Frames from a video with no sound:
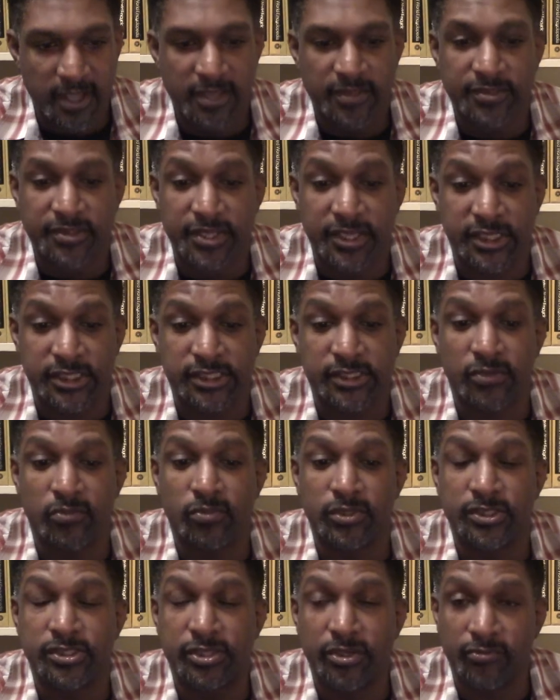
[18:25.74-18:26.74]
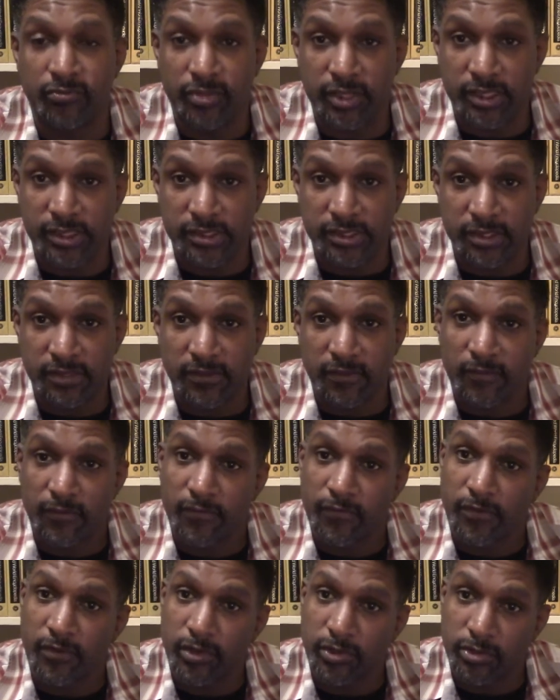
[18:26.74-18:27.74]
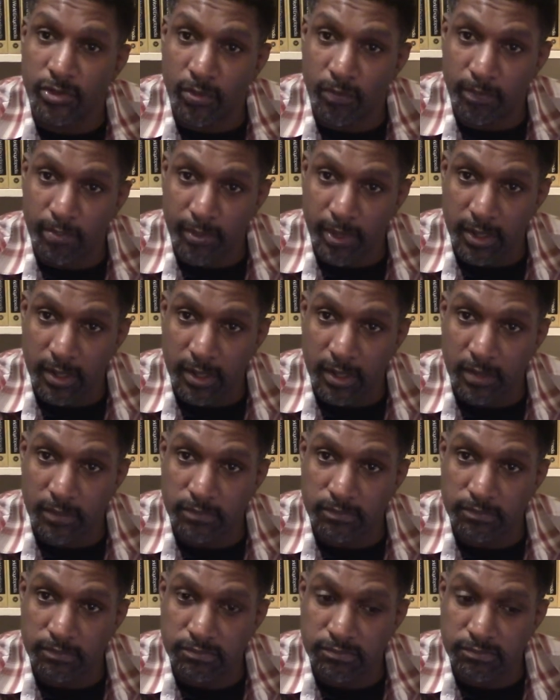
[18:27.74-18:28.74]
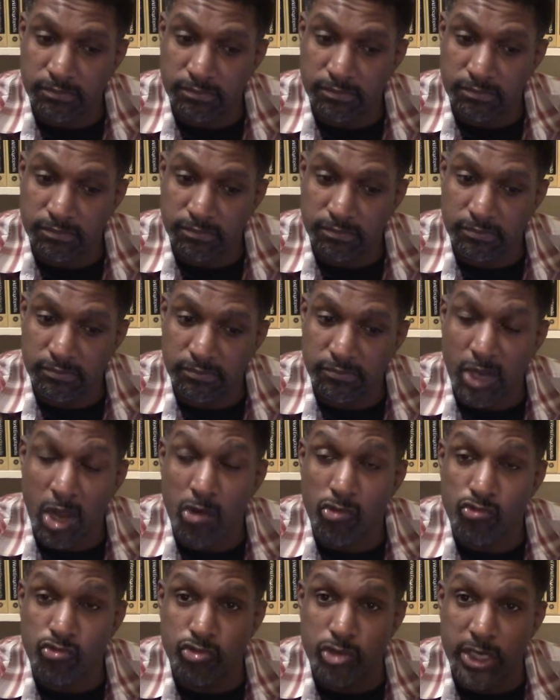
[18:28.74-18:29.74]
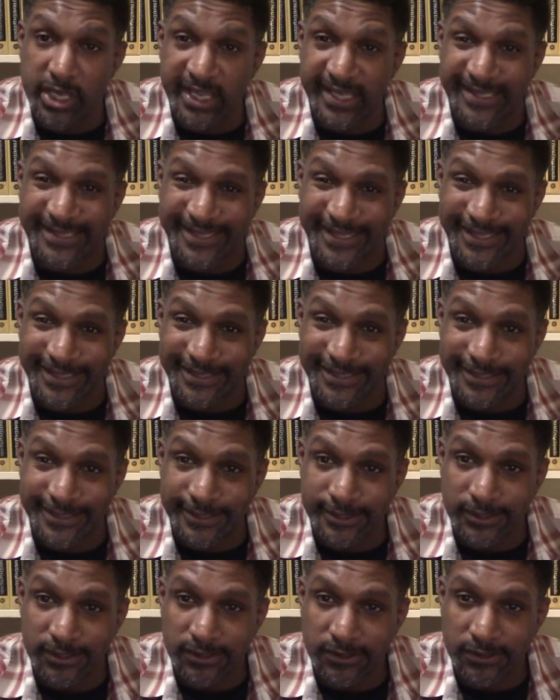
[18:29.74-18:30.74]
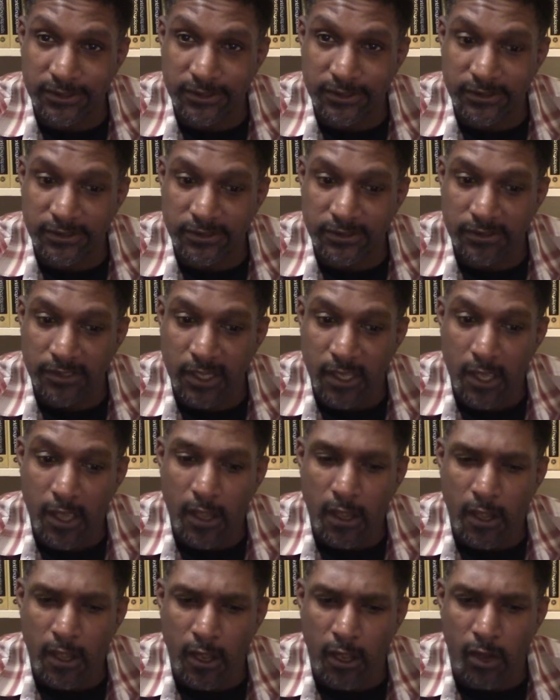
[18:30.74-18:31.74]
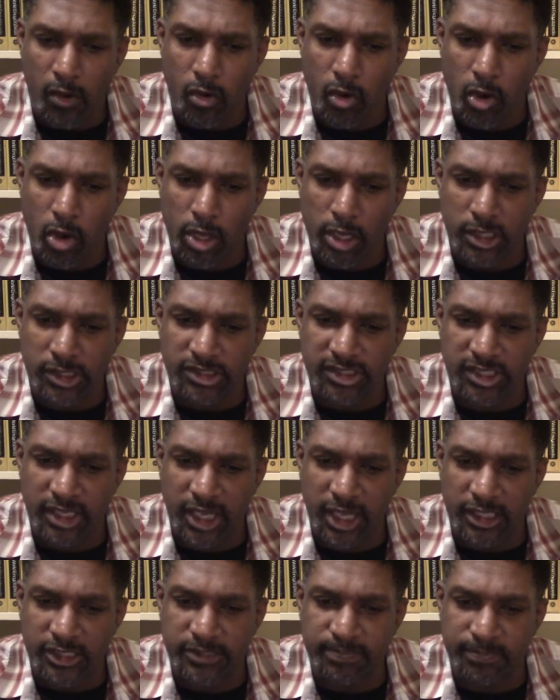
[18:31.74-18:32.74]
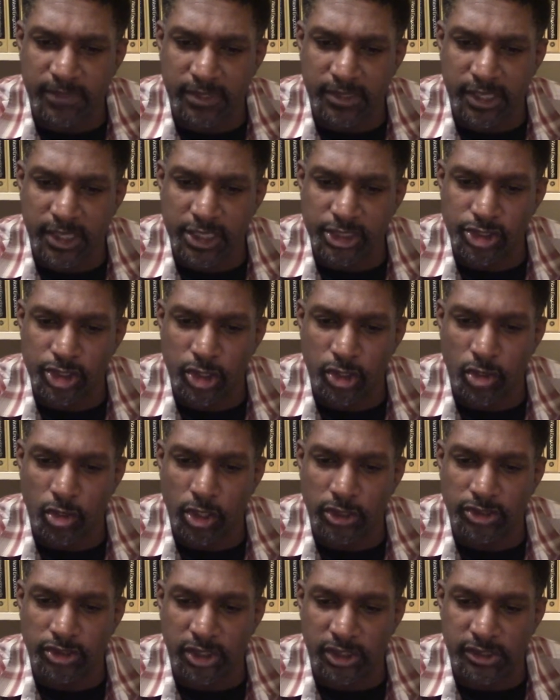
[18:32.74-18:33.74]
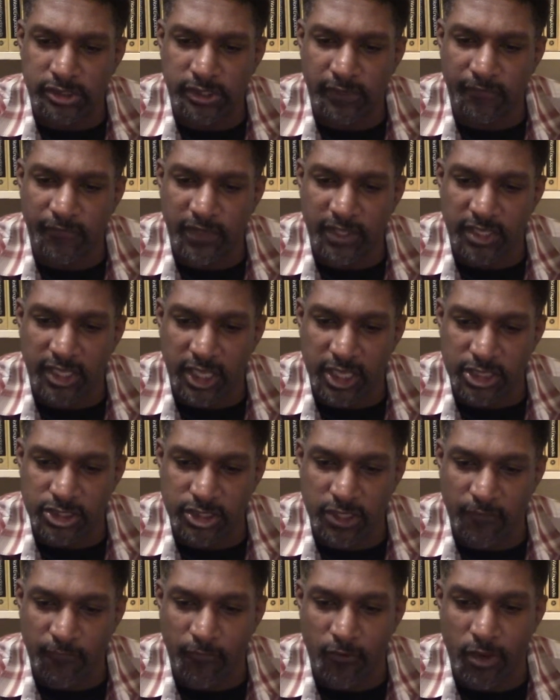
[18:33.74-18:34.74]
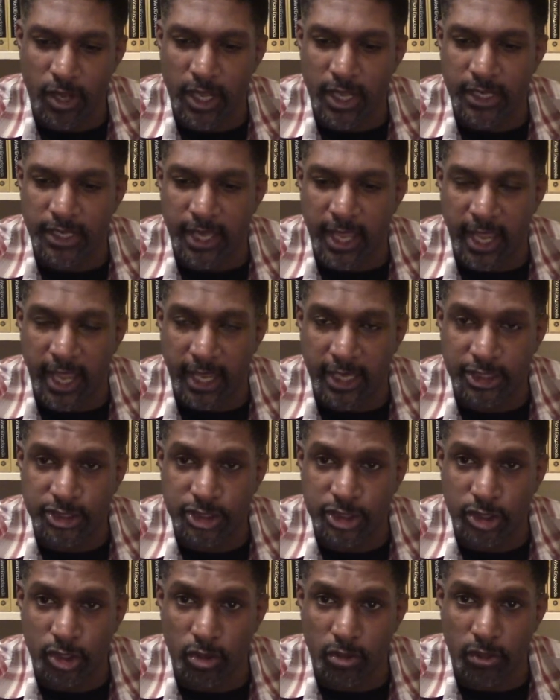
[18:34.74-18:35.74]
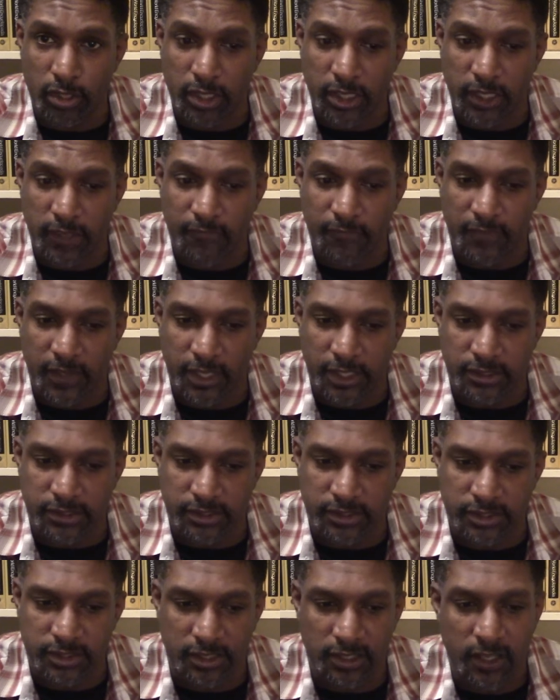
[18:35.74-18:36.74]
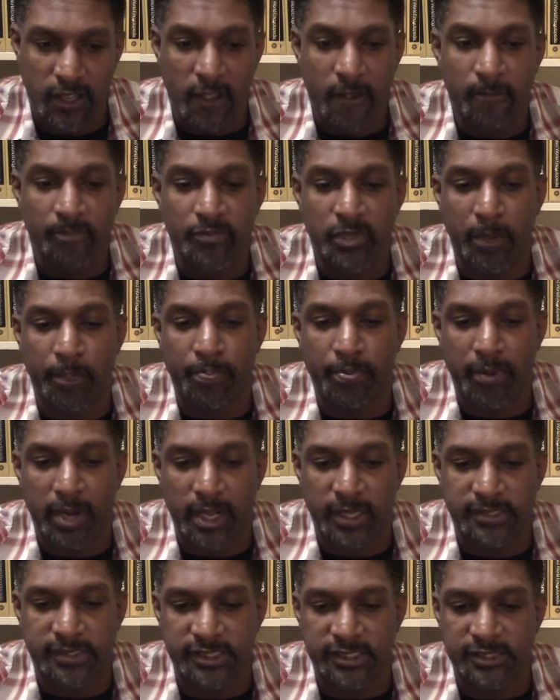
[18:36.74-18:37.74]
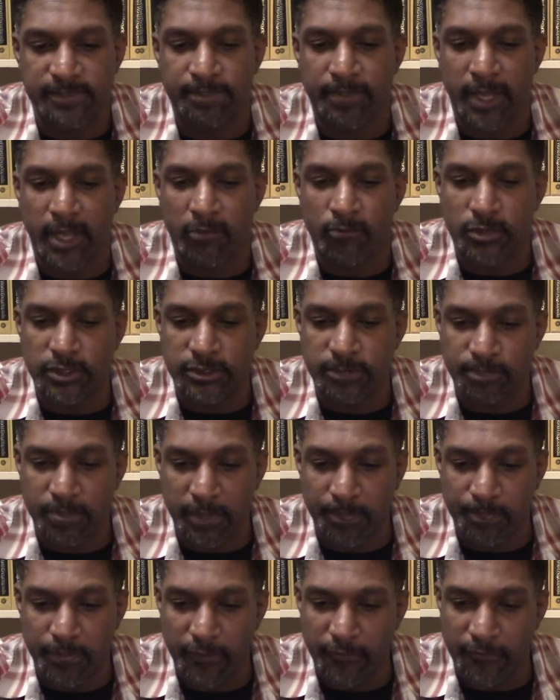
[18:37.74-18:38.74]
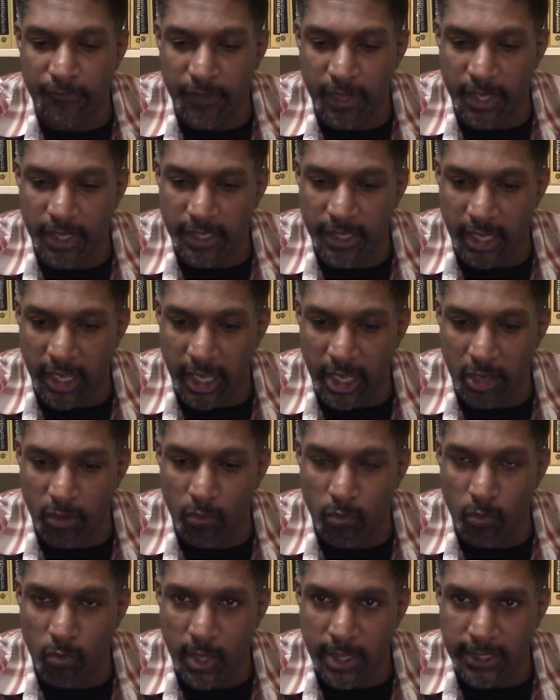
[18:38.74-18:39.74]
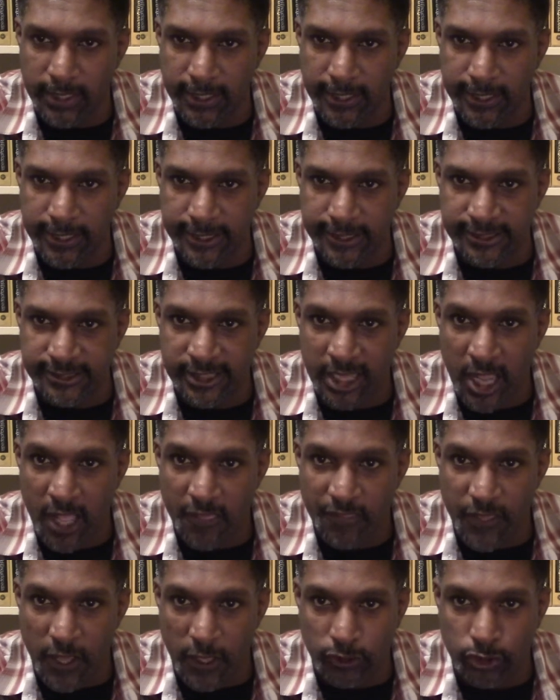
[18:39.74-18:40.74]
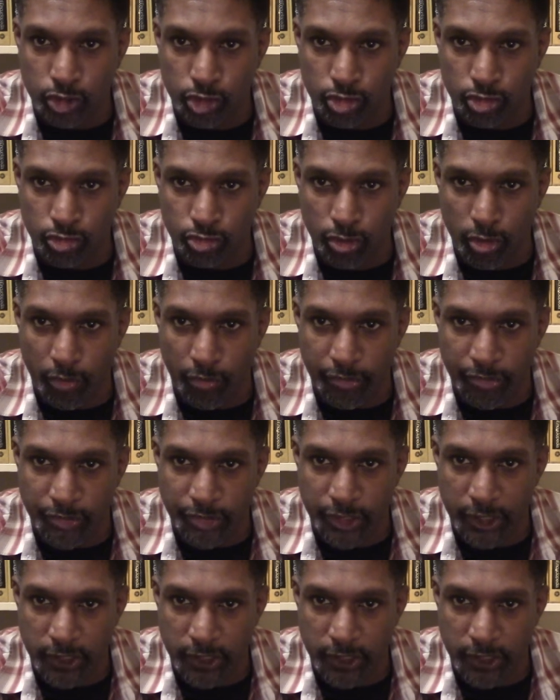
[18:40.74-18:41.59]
This was the reason for your breakup. Reason. A cause, explanation, or justification for an action or event. The process by which people find out what is the truth.